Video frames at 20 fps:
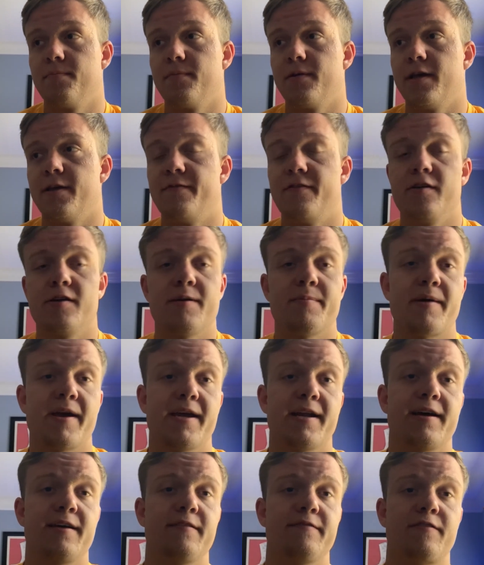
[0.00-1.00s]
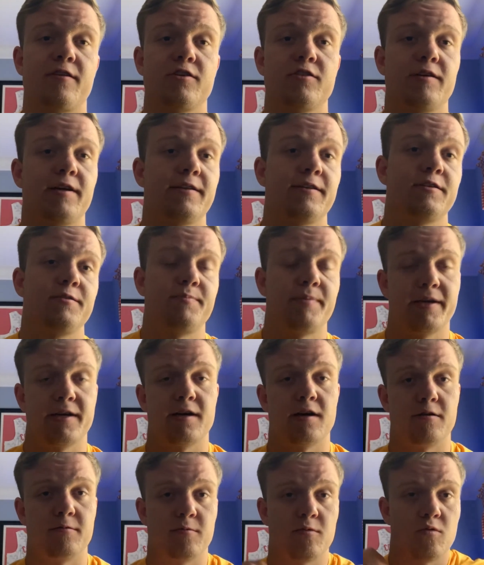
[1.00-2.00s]
If you can make it out of the first round, there's big
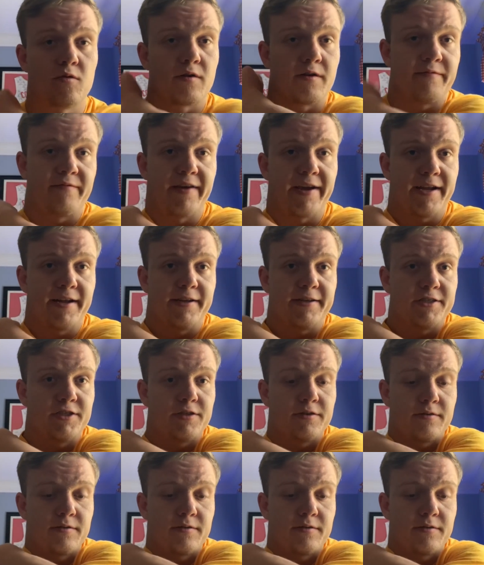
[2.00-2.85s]
home court advantage.